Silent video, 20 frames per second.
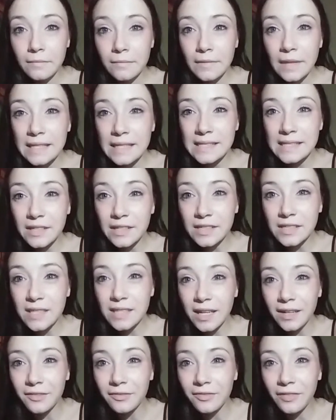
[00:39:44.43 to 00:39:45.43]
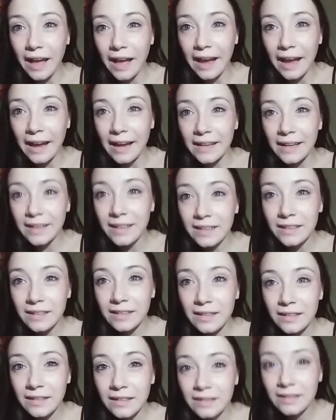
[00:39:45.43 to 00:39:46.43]
Is there a ton of lag?
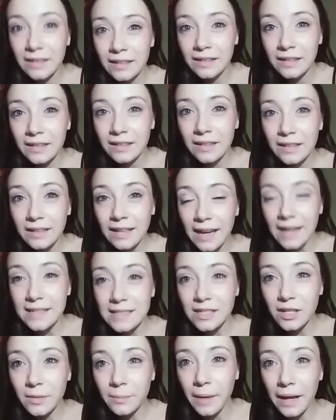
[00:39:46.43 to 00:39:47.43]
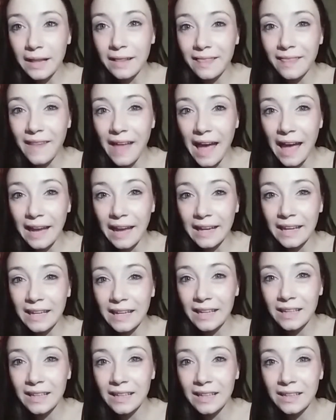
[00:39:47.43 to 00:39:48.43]
Guys, am I
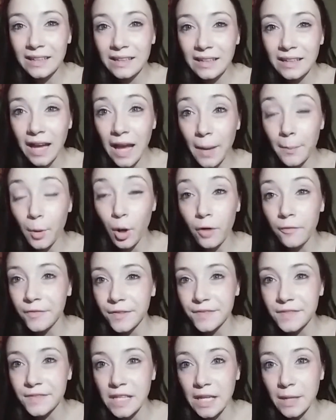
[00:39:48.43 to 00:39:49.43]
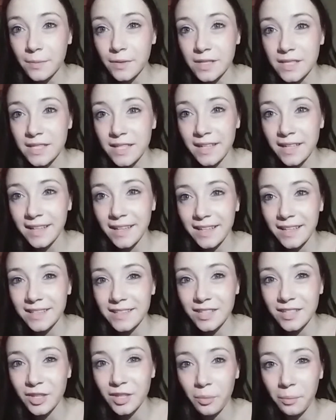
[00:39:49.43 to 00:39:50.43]
lagging? I'm on 15% again,
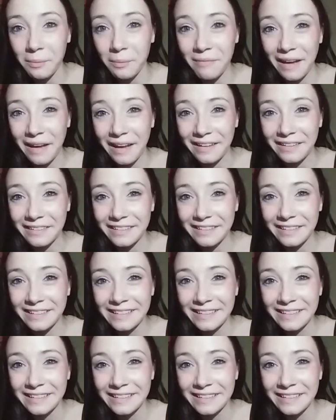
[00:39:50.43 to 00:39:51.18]
too, on my battery.